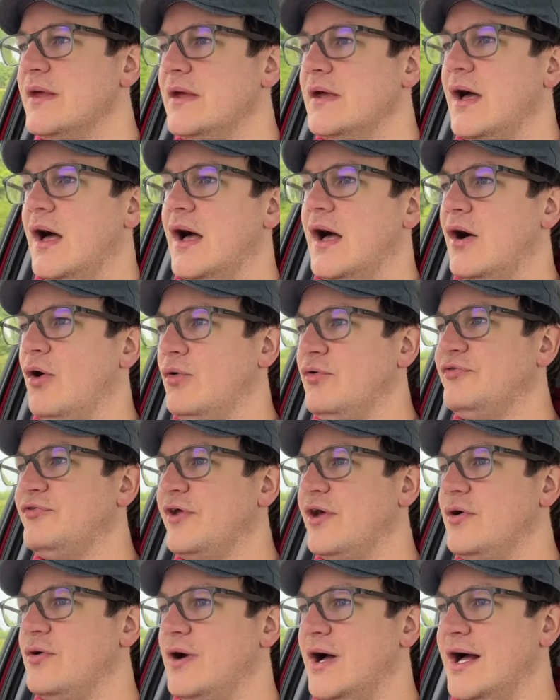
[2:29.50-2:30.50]

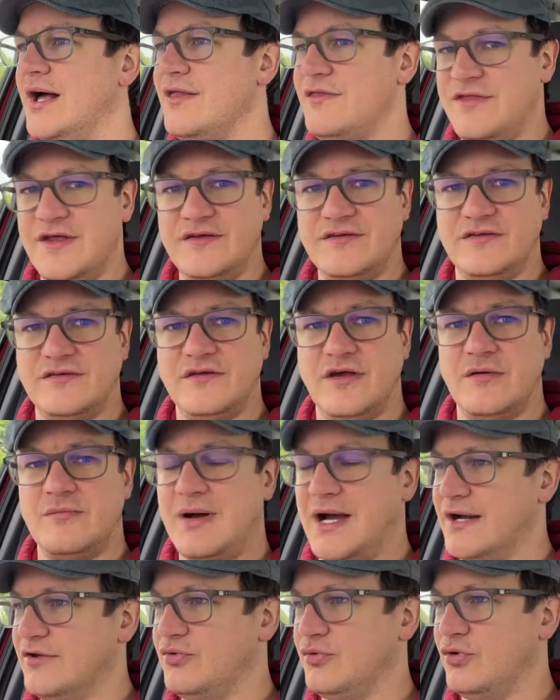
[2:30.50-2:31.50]
Also, this has come
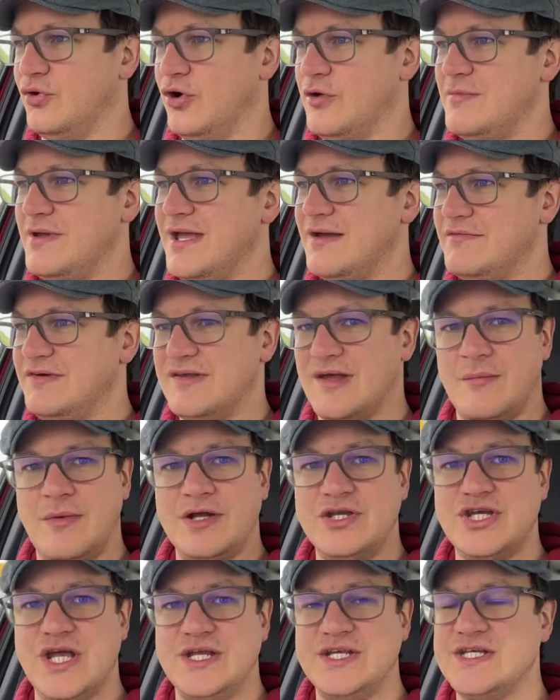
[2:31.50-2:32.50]
back to annoy me. Every time
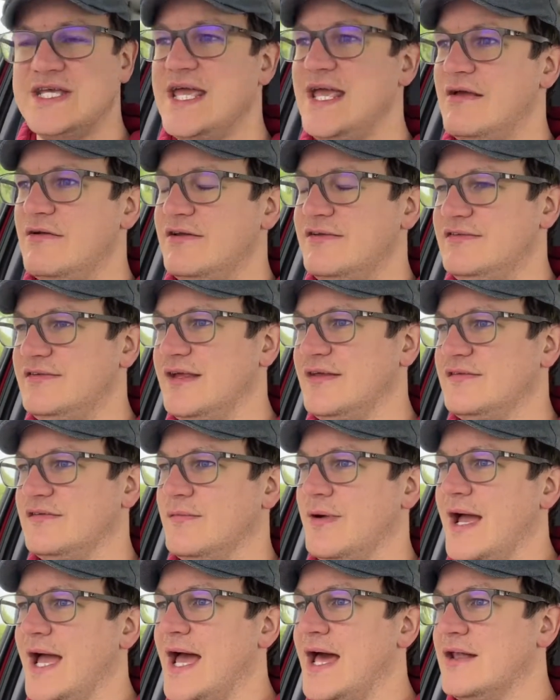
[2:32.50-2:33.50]
I change gear, it sticks to
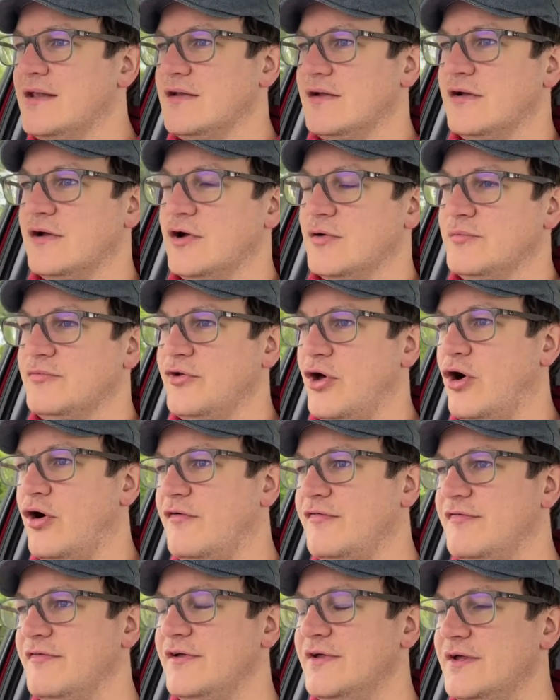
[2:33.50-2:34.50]
my hand and comes
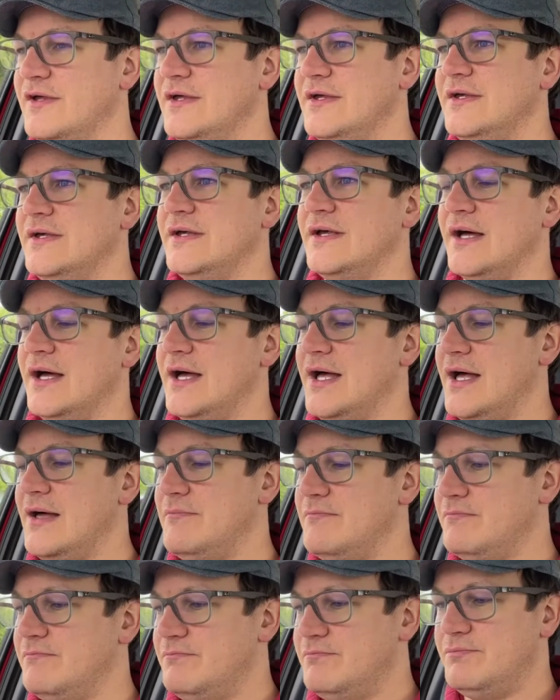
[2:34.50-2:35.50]
off.
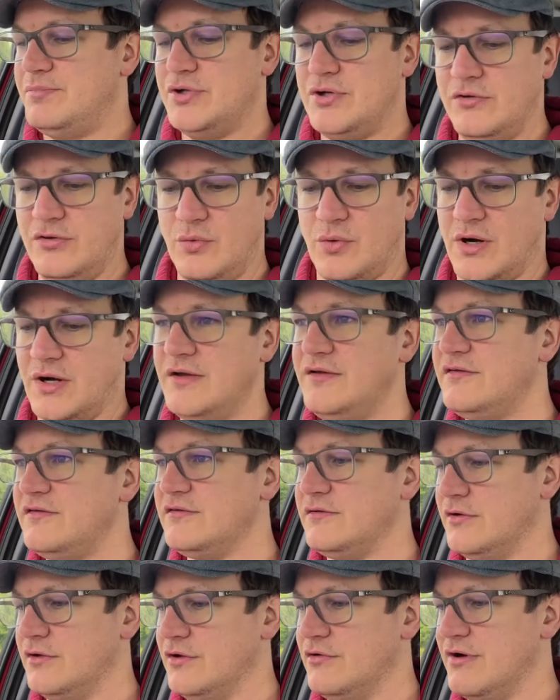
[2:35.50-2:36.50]
But otherwise,
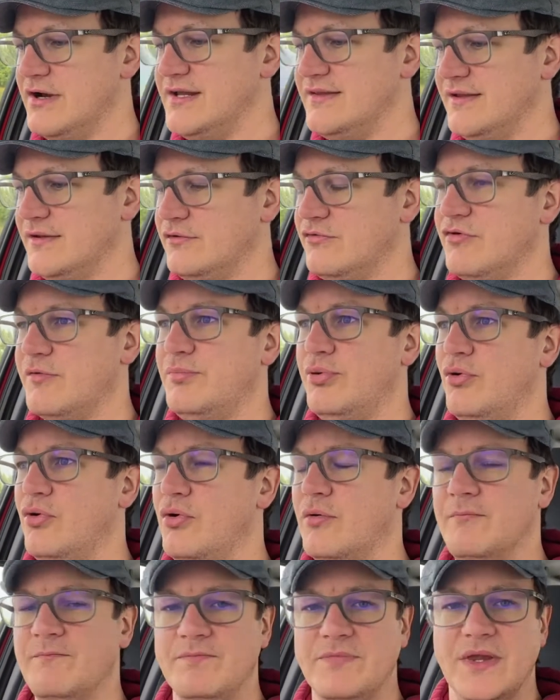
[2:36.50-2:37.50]
it's not a great deal to
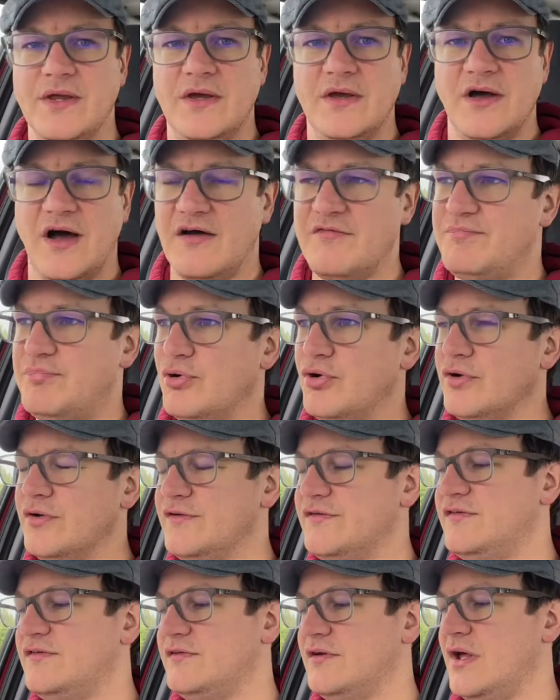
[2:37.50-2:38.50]
report. I've
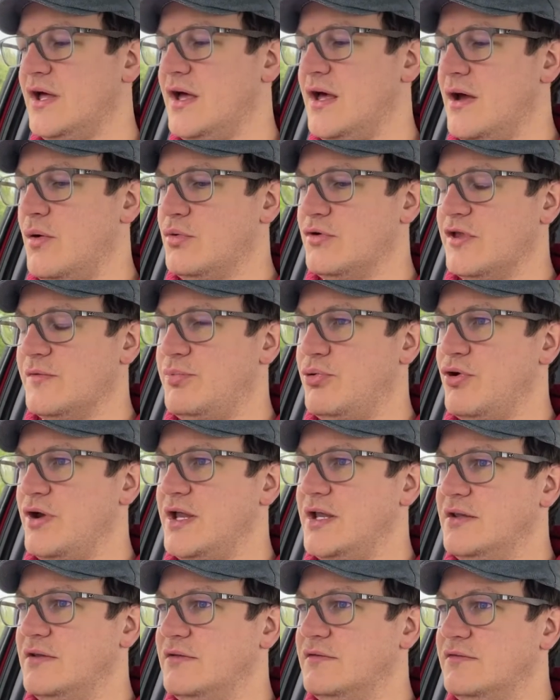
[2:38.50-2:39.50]
put, what did I put
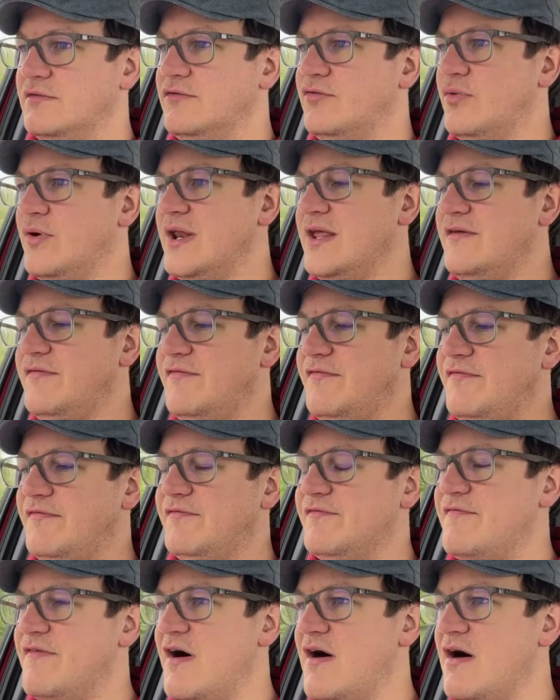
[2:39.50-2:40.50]
in?
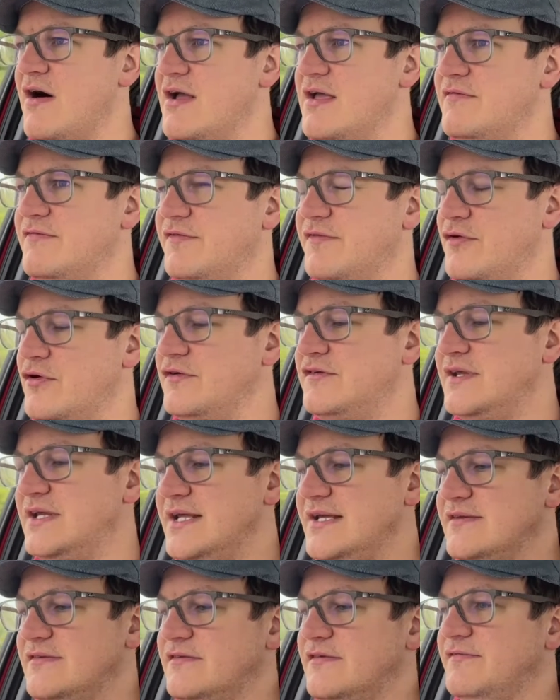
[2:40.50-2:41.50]
25, 30
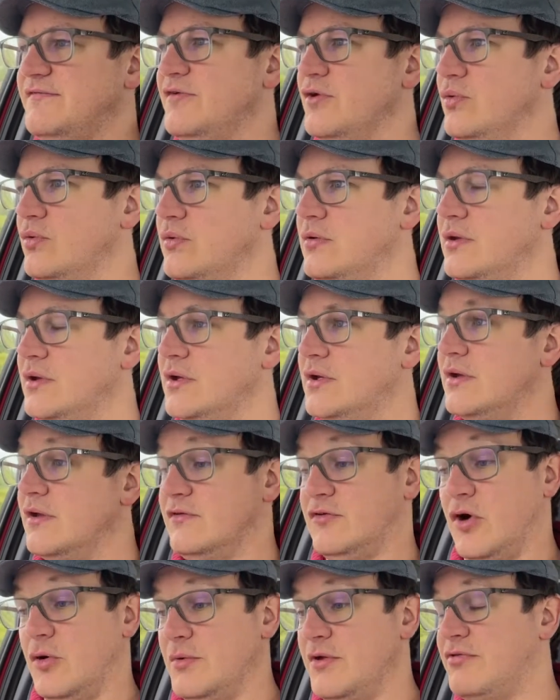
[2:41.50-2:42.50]
litres of fuel.
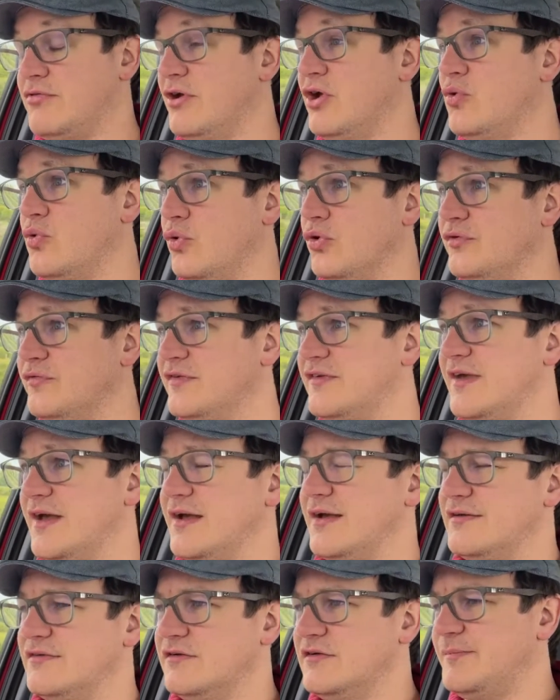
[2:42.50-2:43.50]
That's got me 3/4 of a
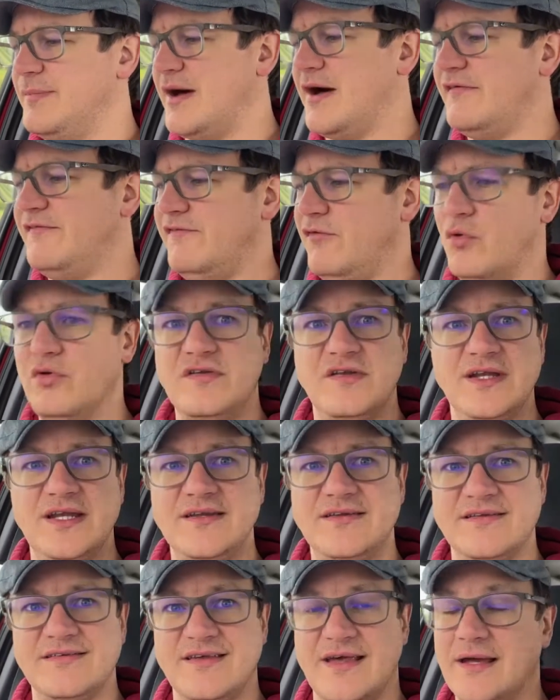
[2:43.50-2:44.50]
tank, so it's about a
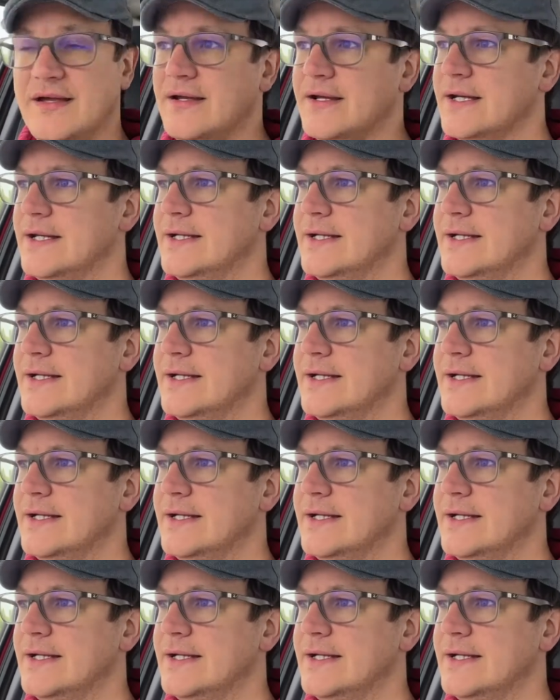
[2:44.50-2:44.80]
40-litre tank.